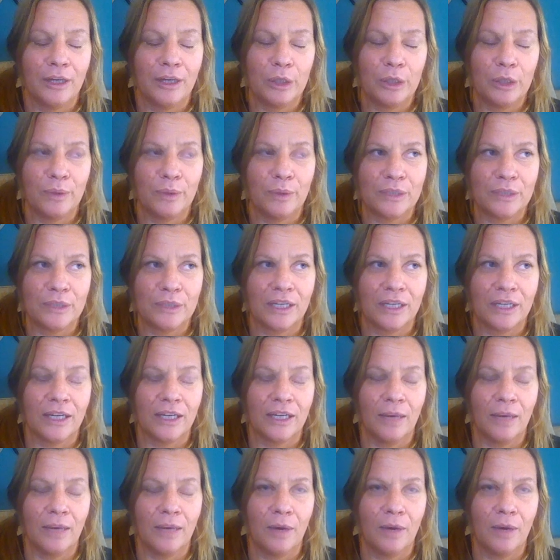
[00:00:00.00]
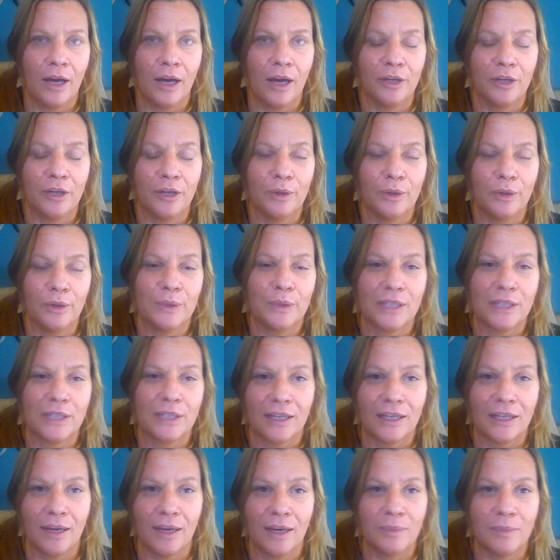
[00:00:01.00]
I knew he was going to come I knew he was
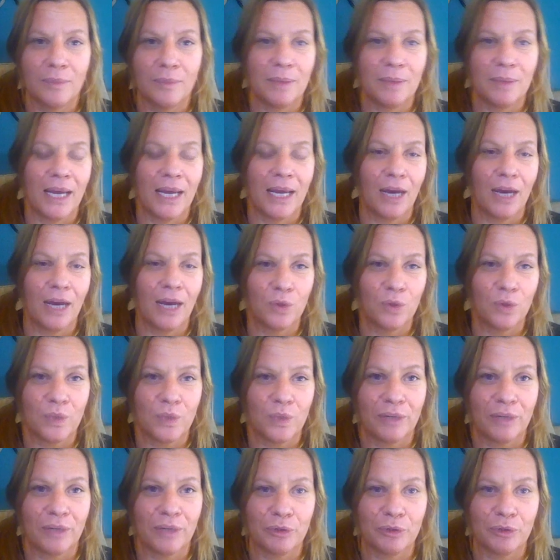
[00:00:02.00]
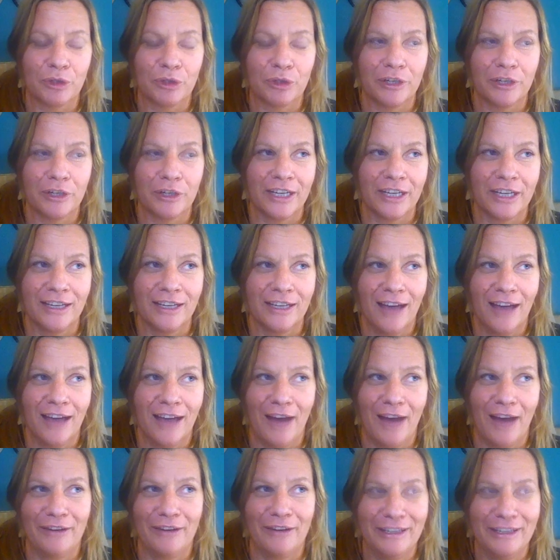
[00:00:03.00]
going to come to my house when I was recording.
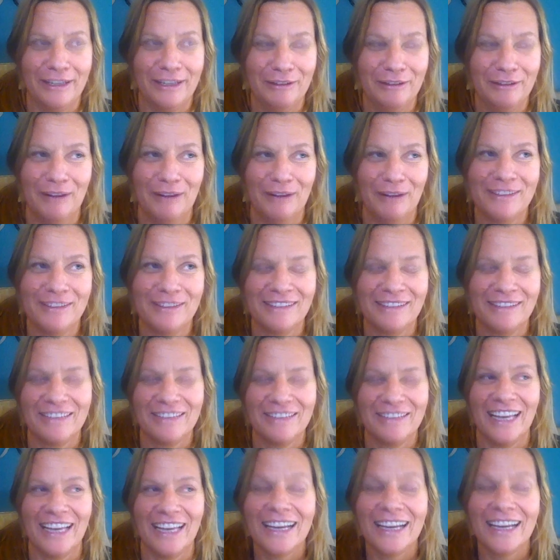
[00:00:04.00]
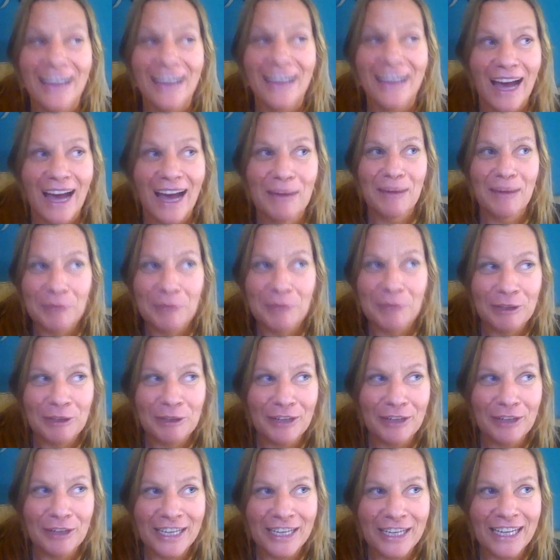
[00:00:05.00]
I already knew I was going to be like, I'm
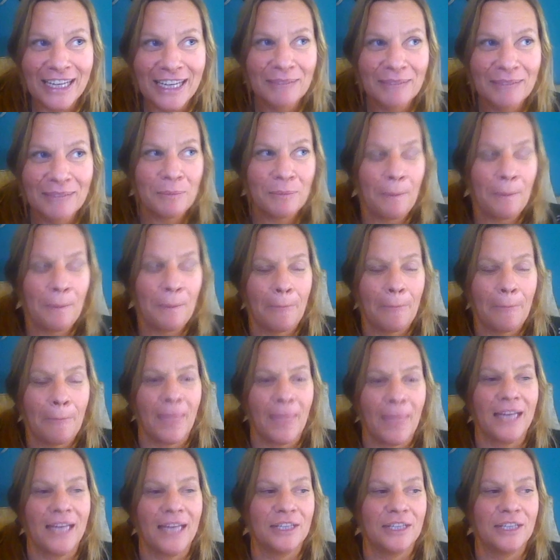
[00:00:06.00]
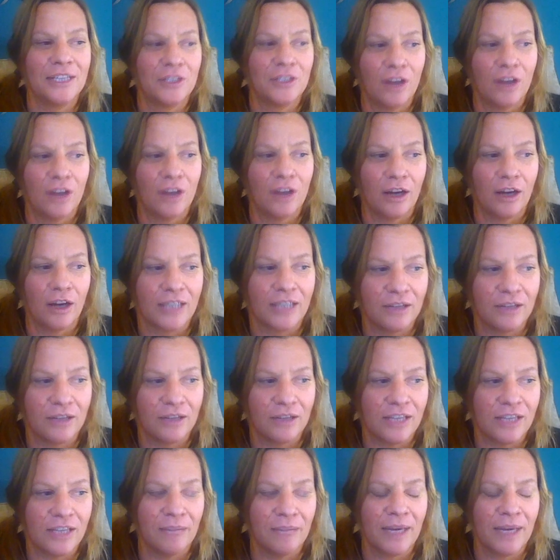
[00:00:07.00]
recording. And he just honked
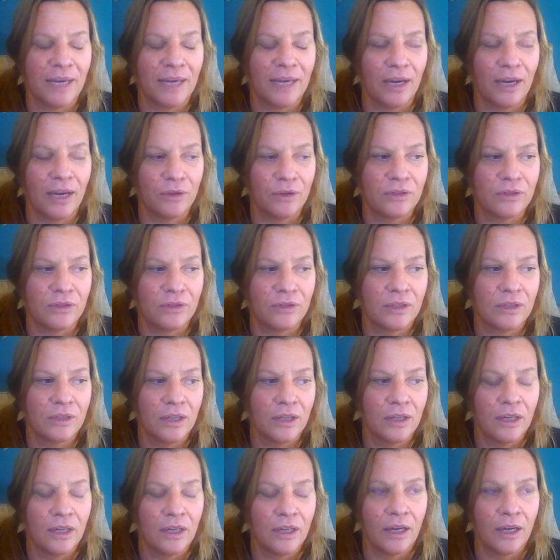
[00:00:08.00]
outside my house.